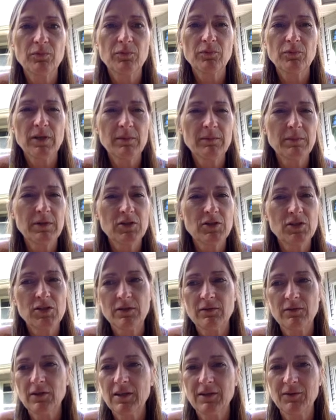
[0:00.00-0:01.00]
pretty much
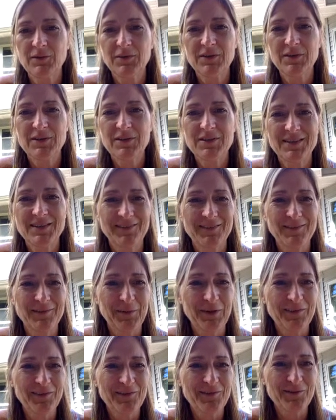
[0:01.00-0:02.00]
everything we did in
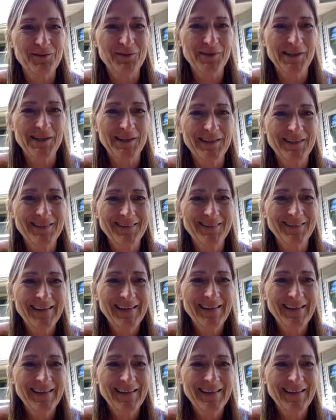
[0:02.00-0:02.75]
semester one.